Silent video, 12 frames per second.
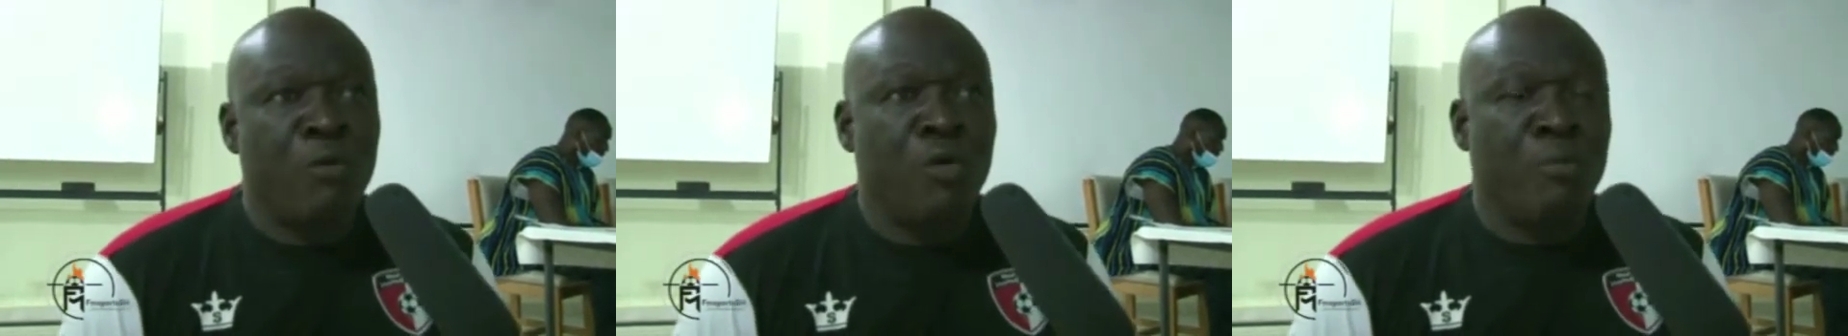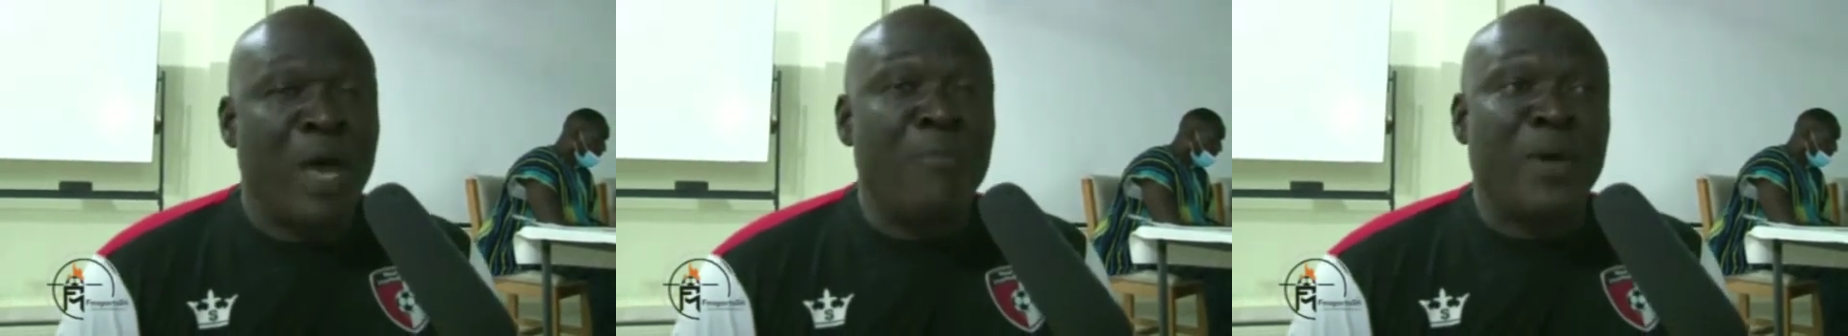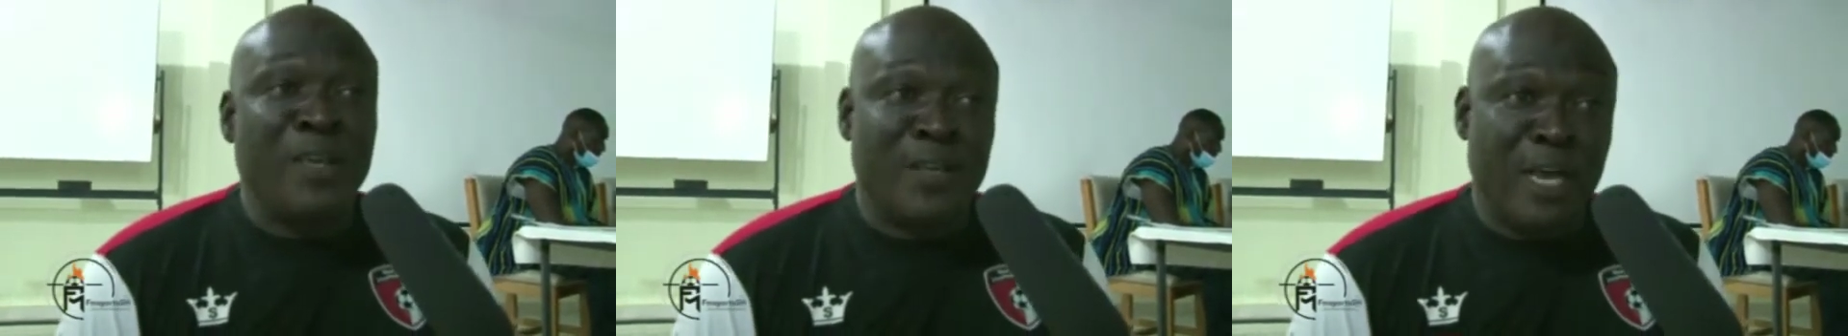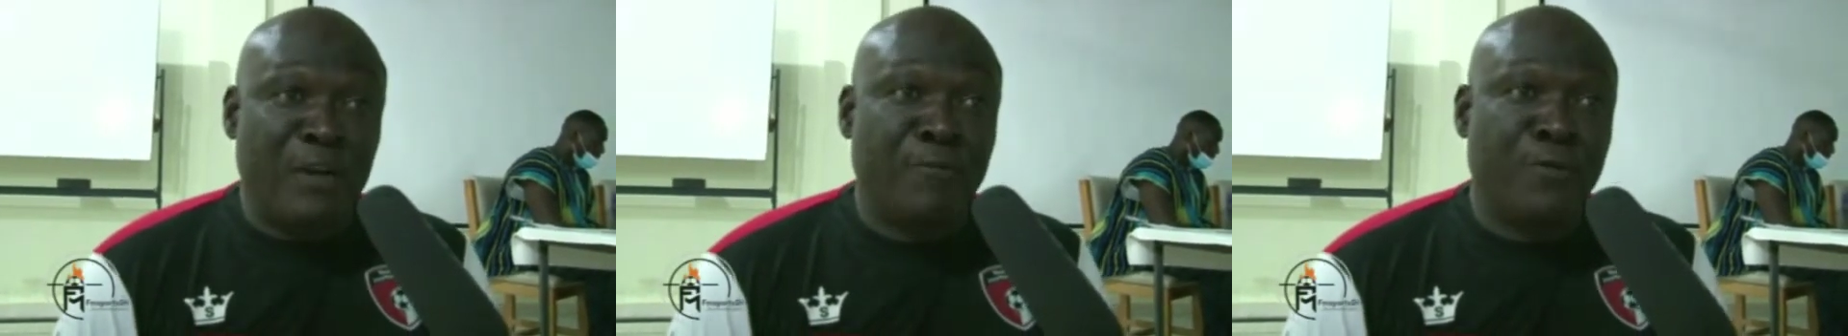From my
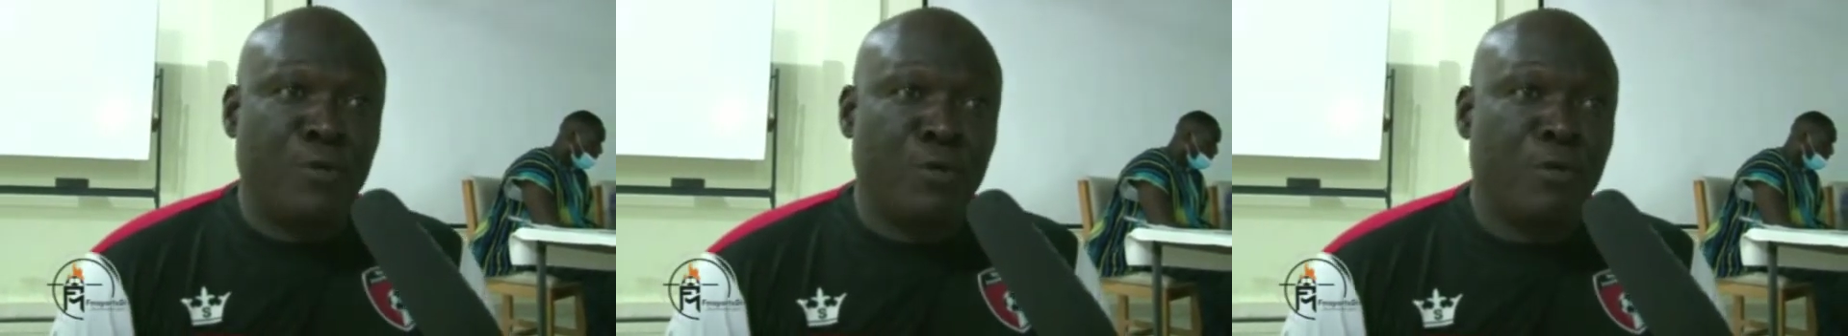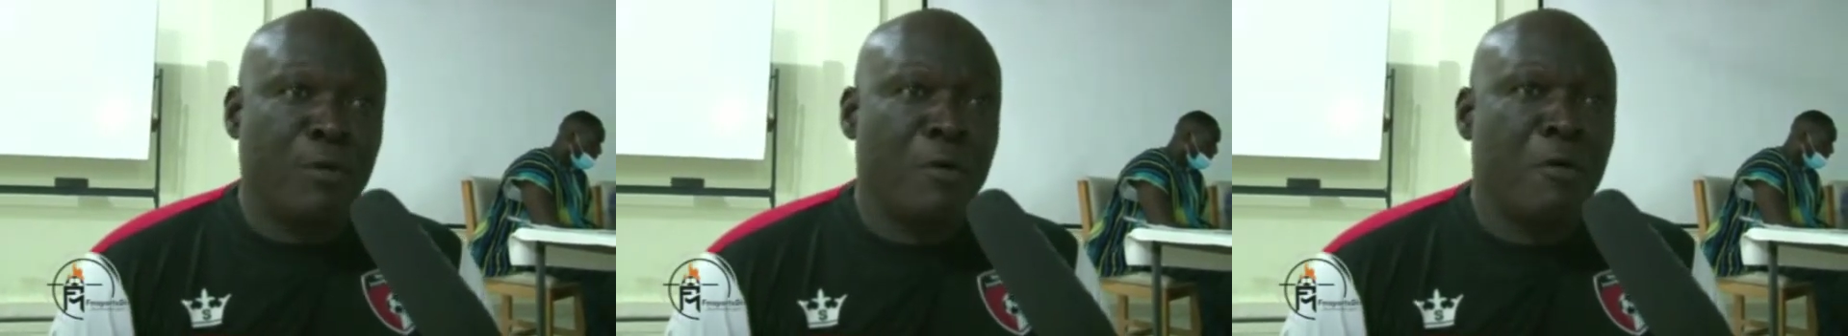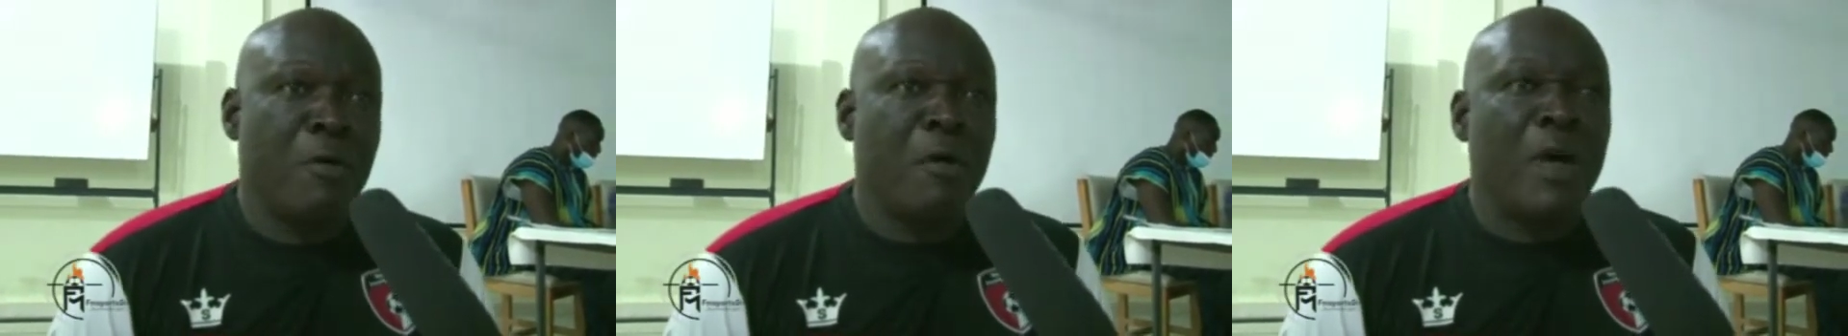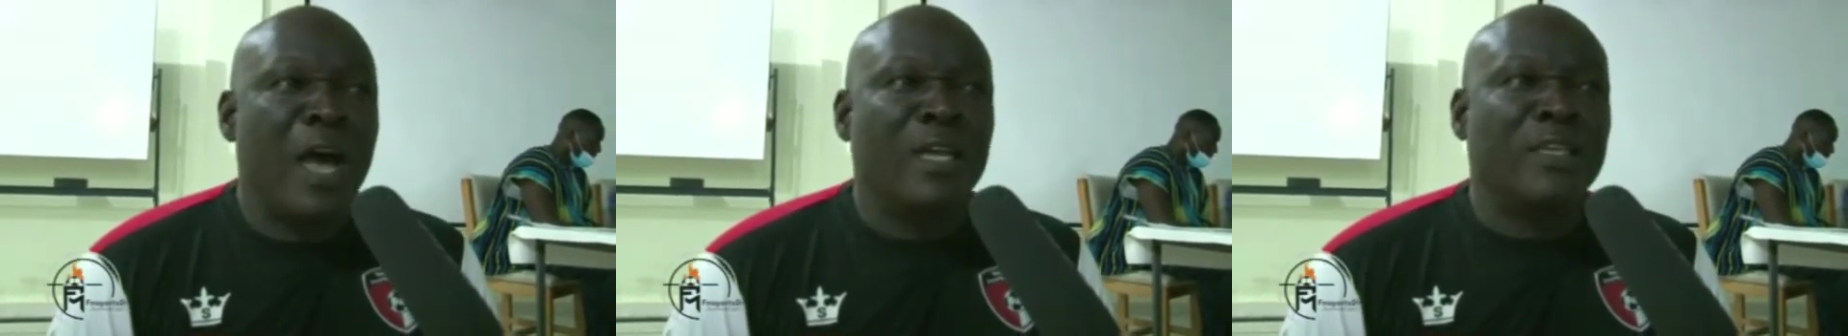personal view,
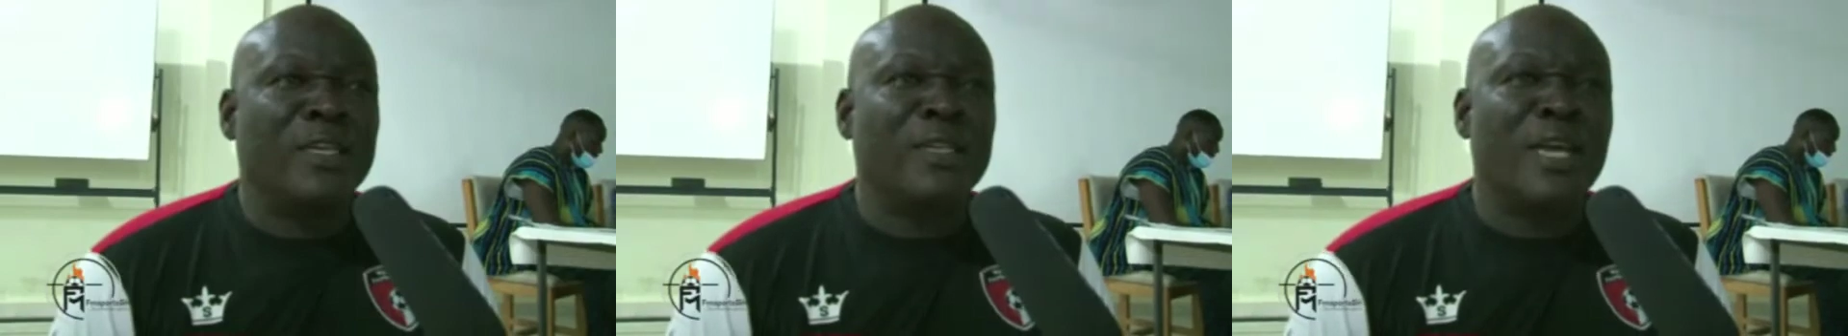I think